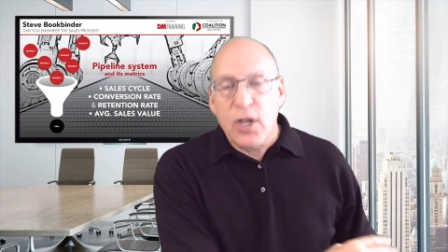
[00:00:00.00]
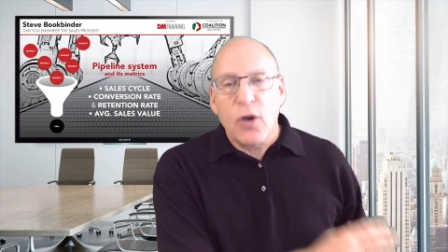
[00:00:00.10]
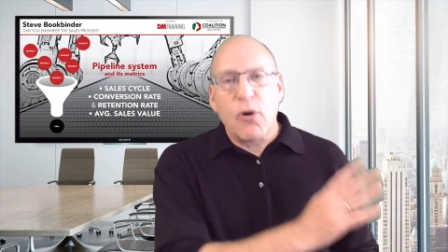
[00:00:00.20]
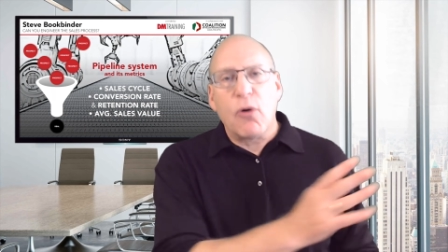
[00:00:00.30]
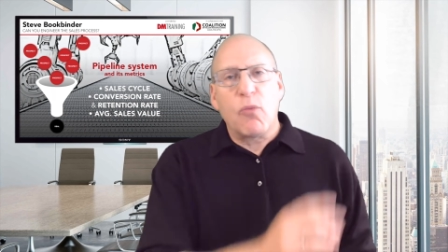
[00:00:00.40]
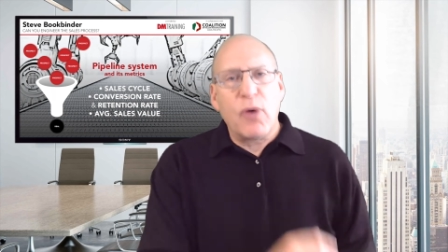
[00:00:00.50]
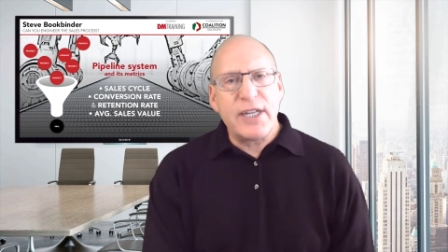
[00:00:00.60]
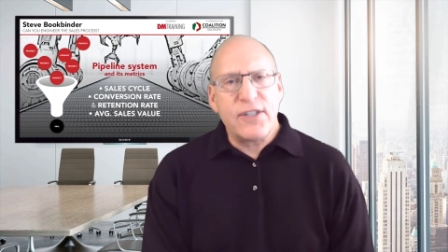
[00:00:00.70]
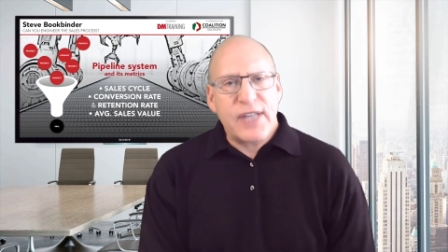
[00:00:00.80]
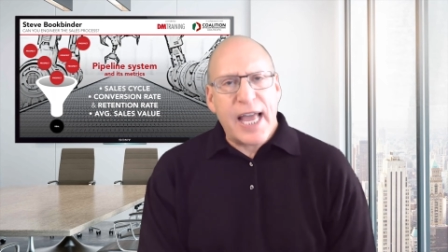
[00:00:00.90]
Well, what
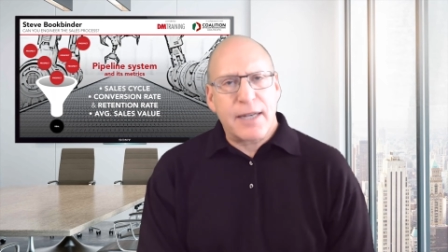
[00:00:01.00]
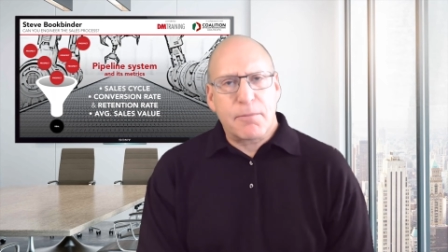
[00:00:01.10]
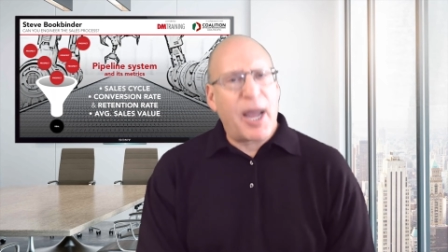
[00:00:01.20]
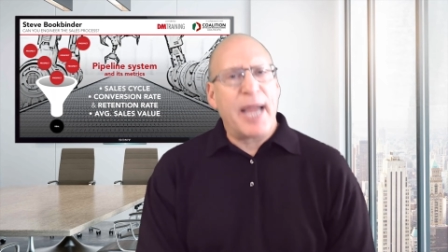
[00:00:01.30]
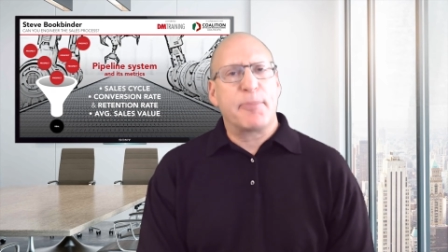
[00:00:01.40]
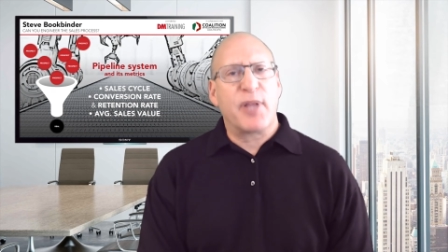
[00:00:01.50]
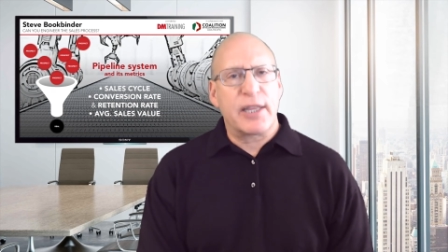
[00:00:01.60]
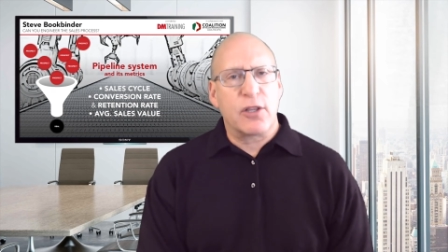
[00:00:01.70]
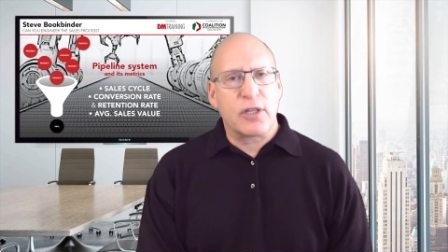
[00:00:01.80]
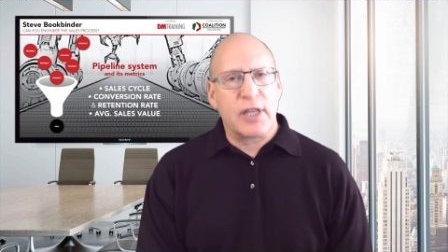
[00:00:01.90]
does that pipeline
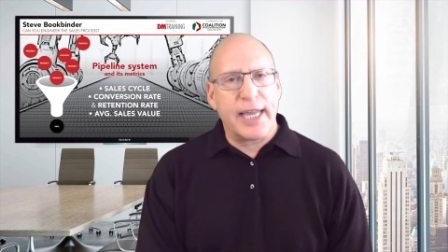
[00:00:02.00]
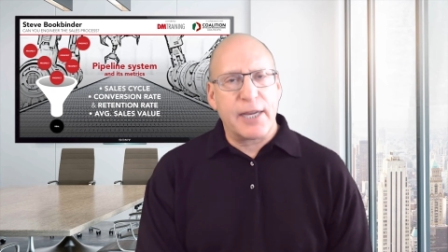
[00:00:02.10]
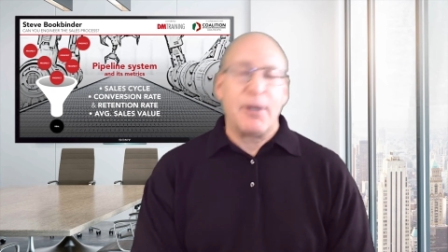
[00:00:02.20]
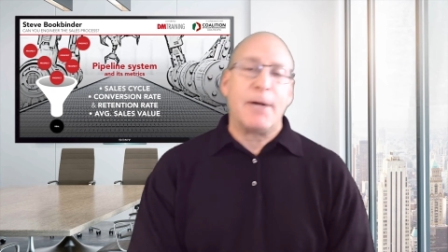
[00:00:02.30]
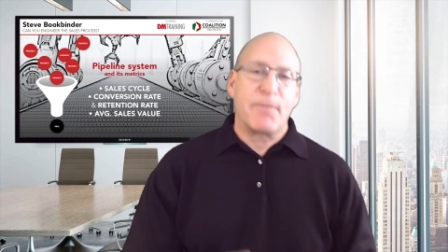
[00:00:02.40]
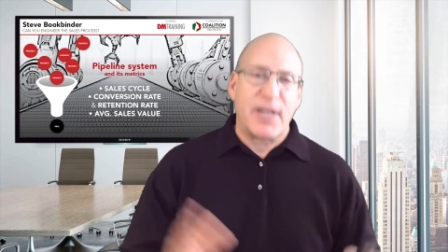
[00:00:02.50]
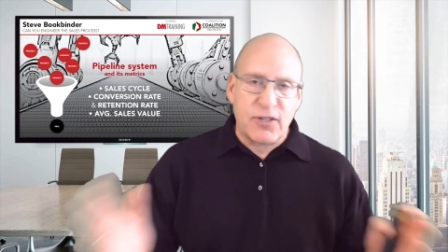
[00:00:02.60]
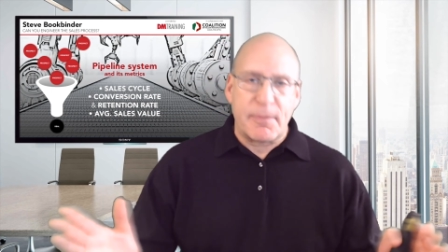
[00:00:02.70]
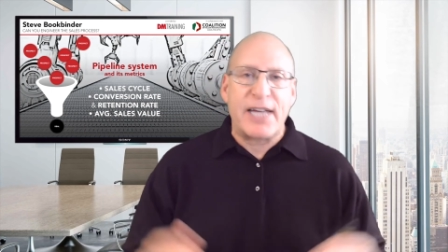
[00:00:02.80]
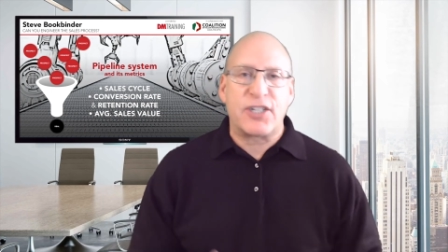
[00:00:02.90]
look like? Well, let's
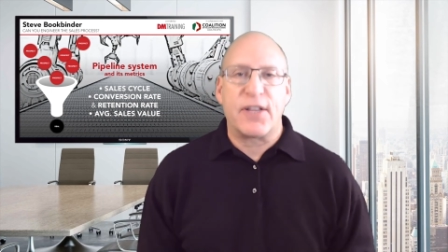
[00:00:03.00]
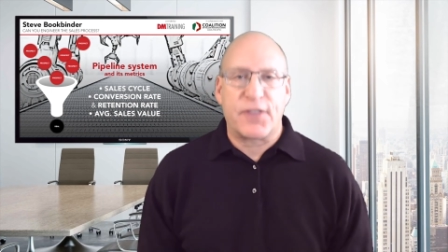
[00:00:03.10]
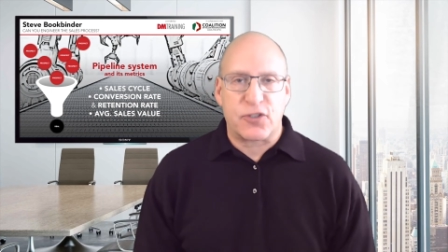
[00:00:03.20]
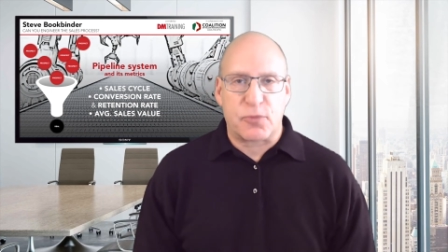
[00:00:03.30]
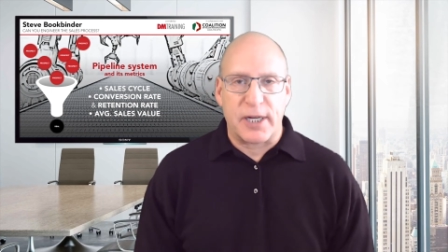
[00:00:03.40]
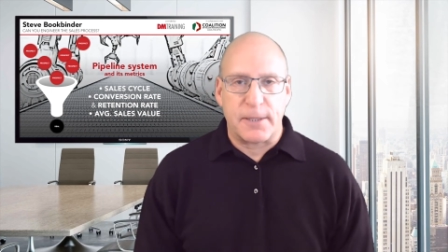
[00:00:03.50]
imagine it this way.